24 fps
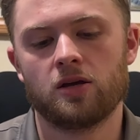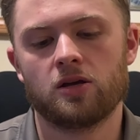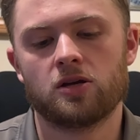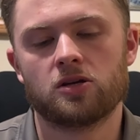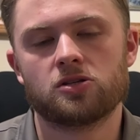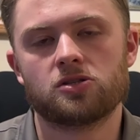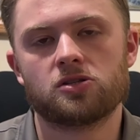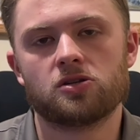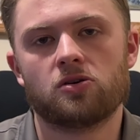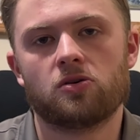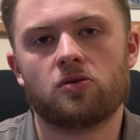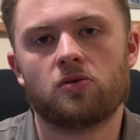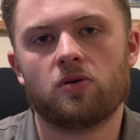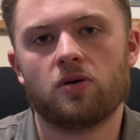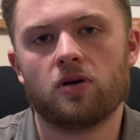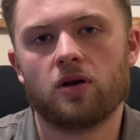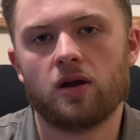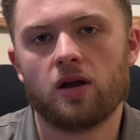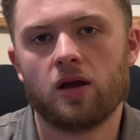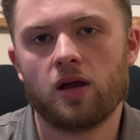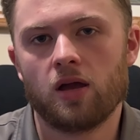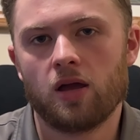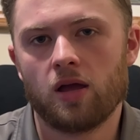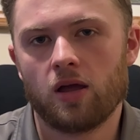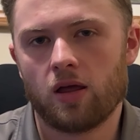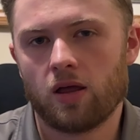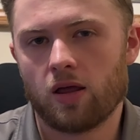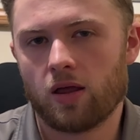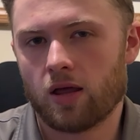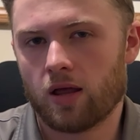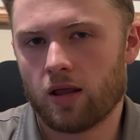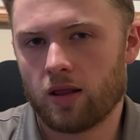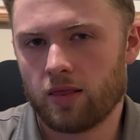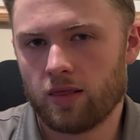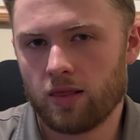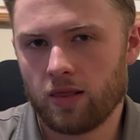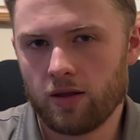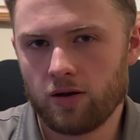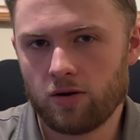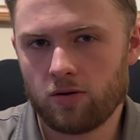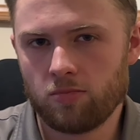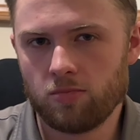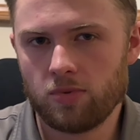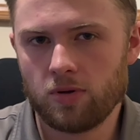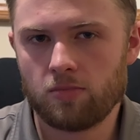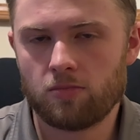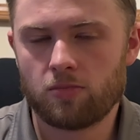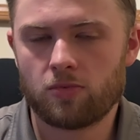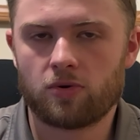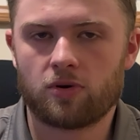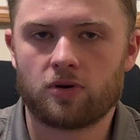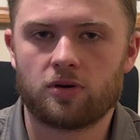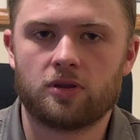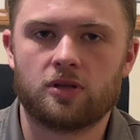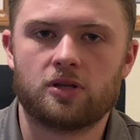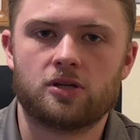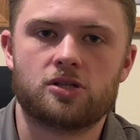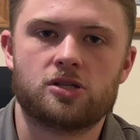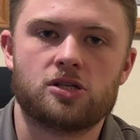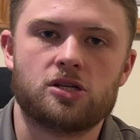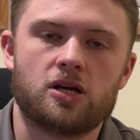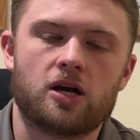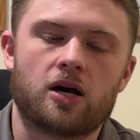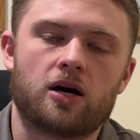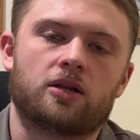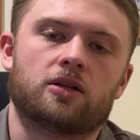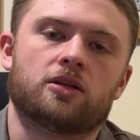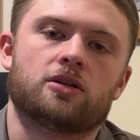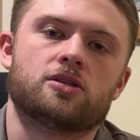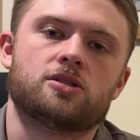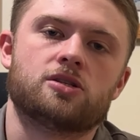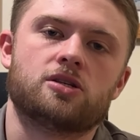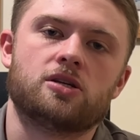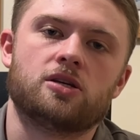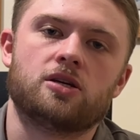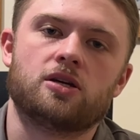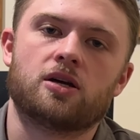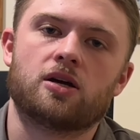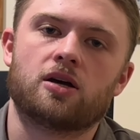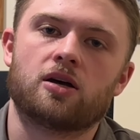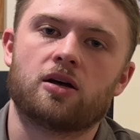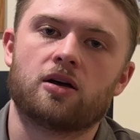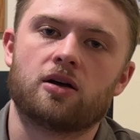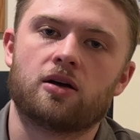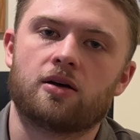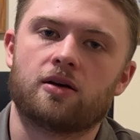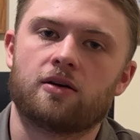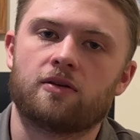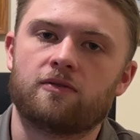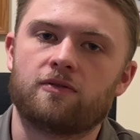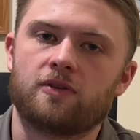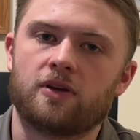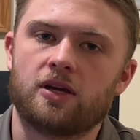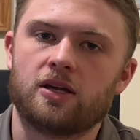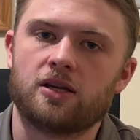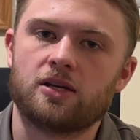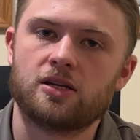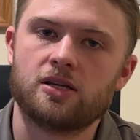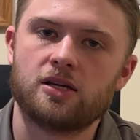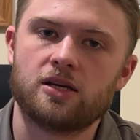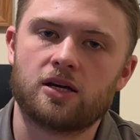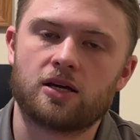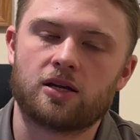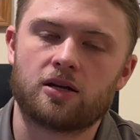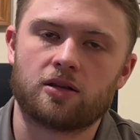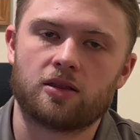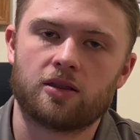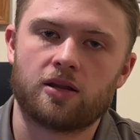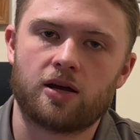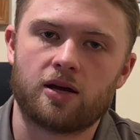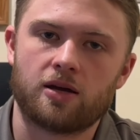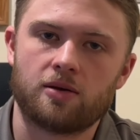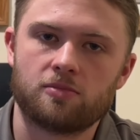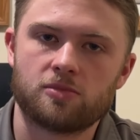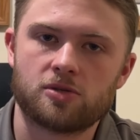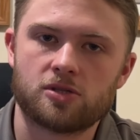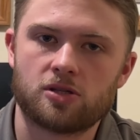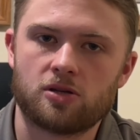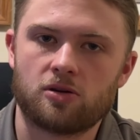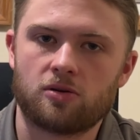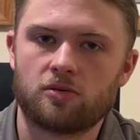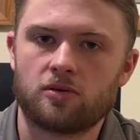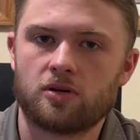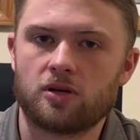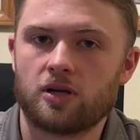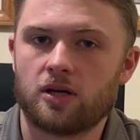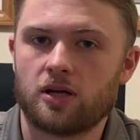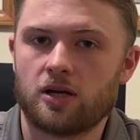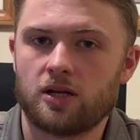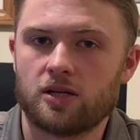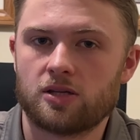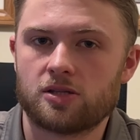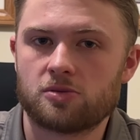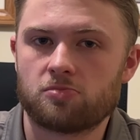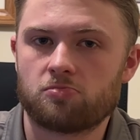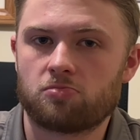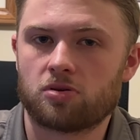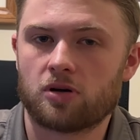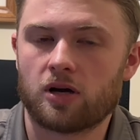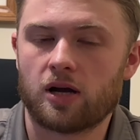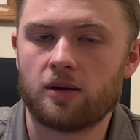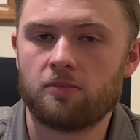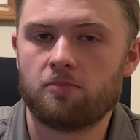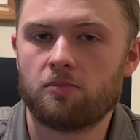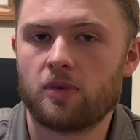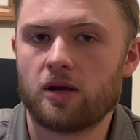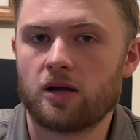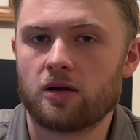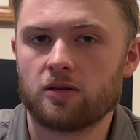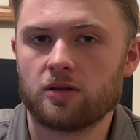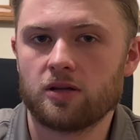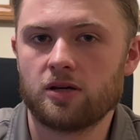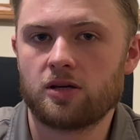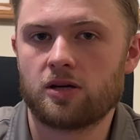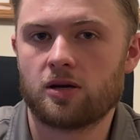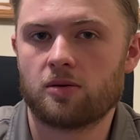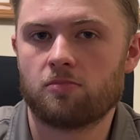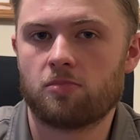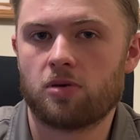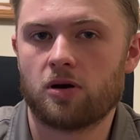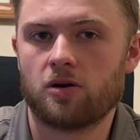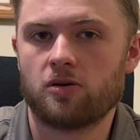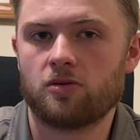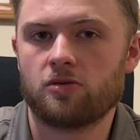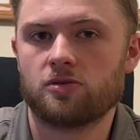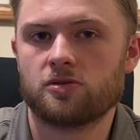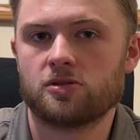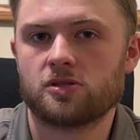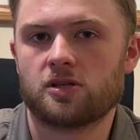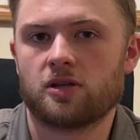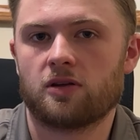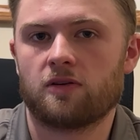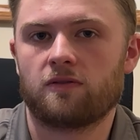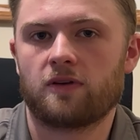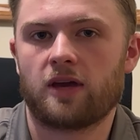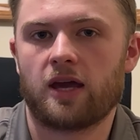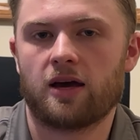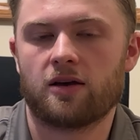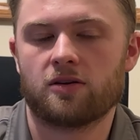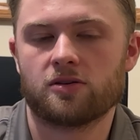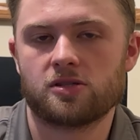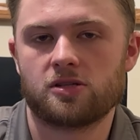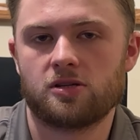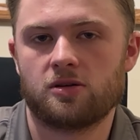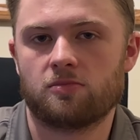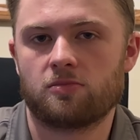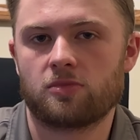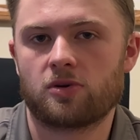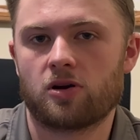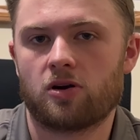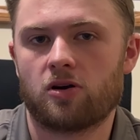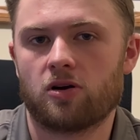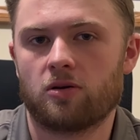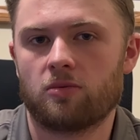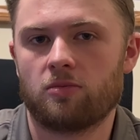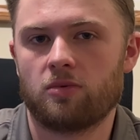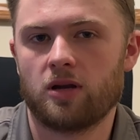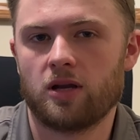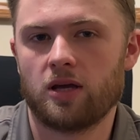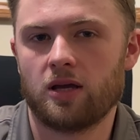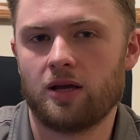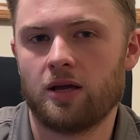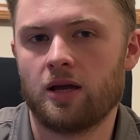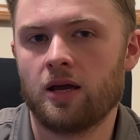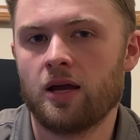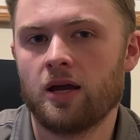So a little bit more on the geology of Indiana limestone. It's primarily composed of calcium carbonate.